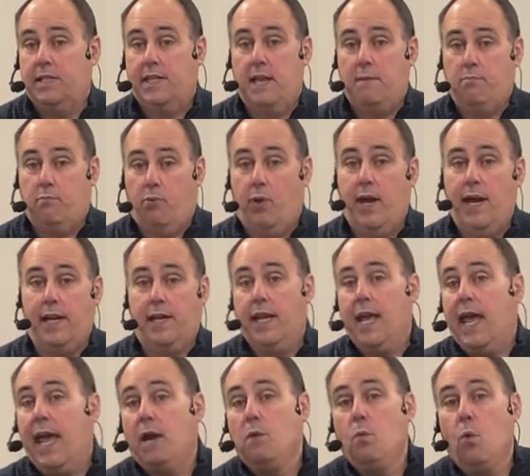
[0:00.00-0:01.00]
they prayed.
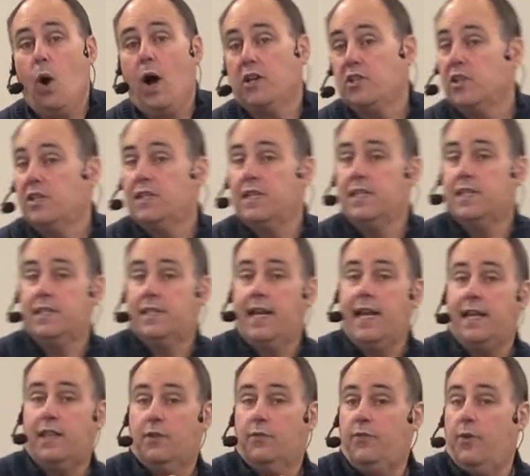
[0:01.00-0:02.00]
In Washington
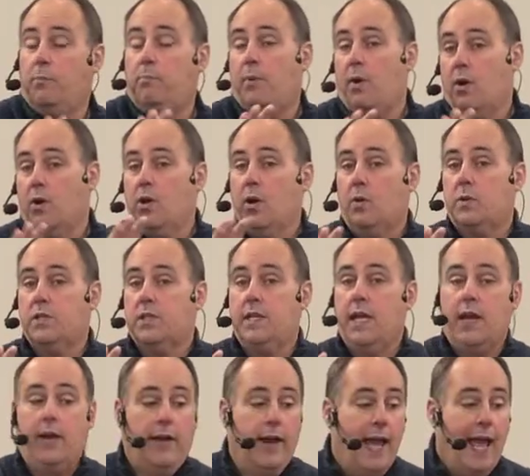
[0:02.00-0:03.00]
state, the football coach
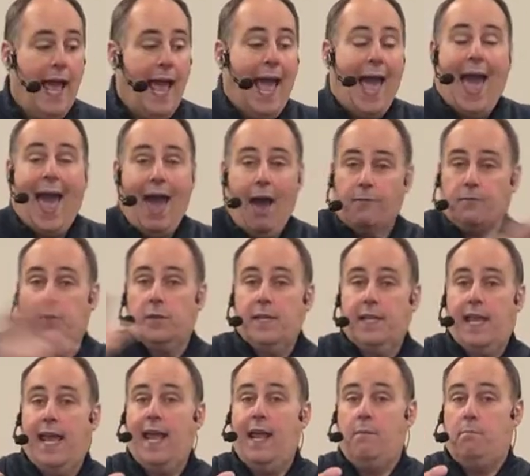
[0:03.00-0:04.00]
there after the
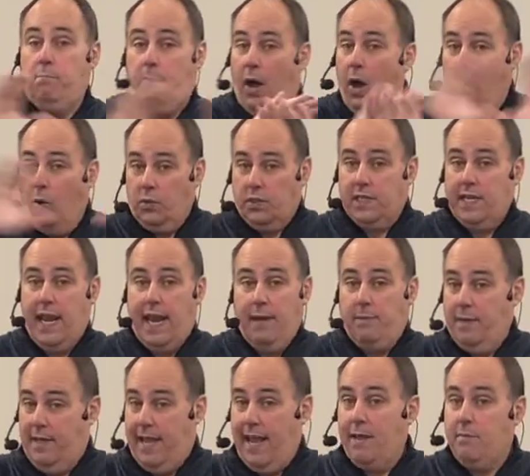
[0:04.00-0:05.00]
game, post game,
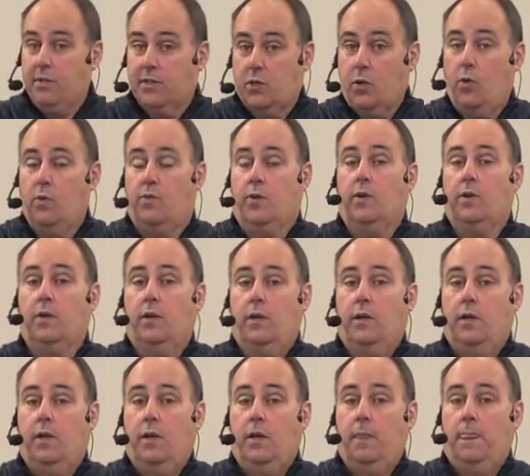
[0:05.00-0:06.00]
the game is over.
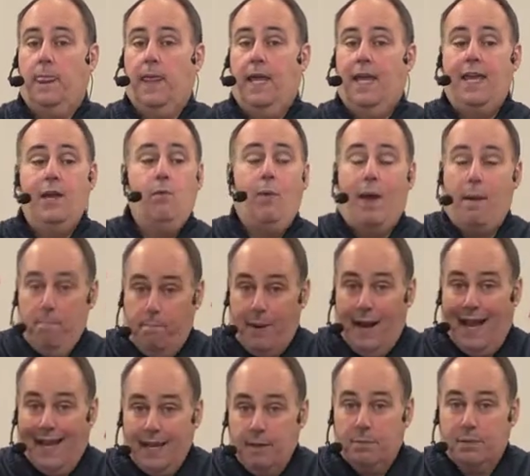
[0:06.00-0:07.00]
He went
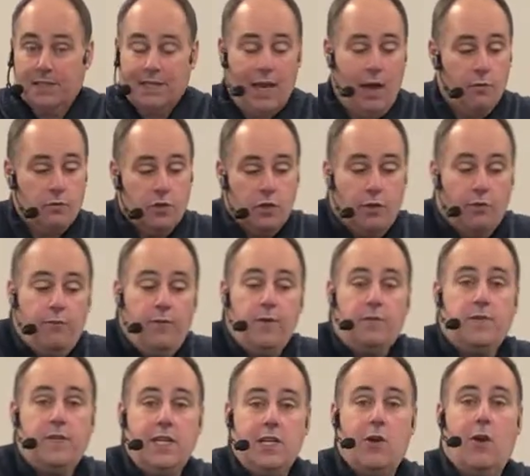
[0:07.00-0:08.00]
by himself to the
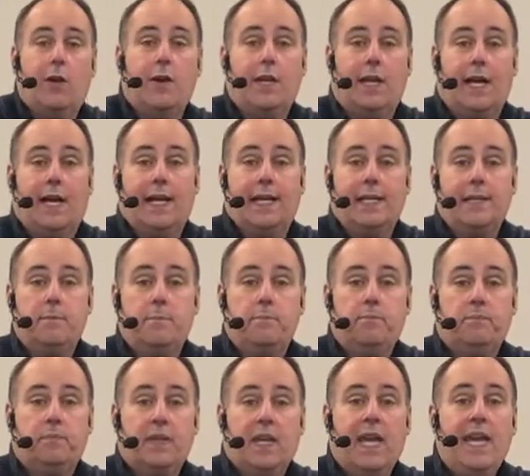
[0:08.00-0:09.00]
50 yard line.
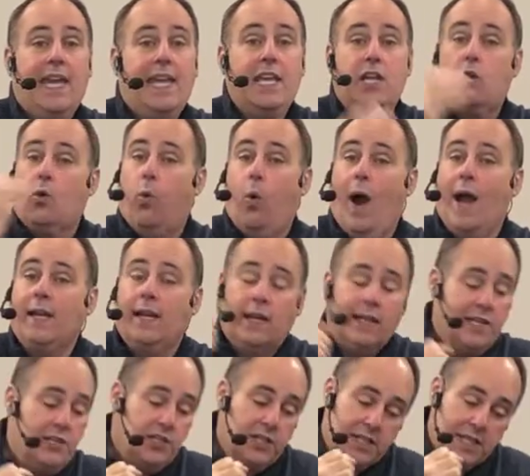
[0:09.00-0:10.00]
He
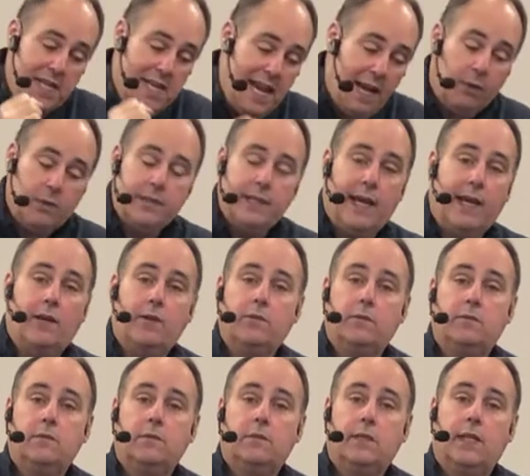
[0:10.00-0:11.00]
quietly just knelt down
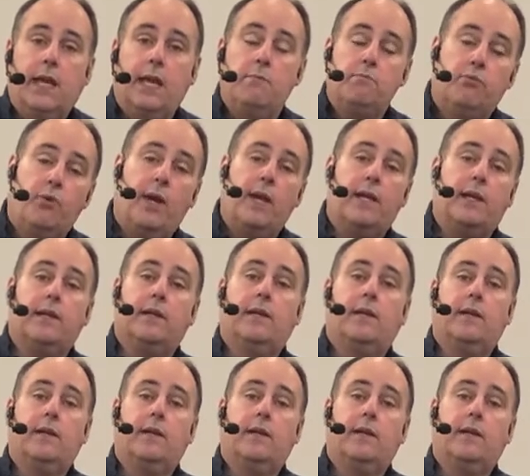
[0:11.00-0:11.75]
and prayed,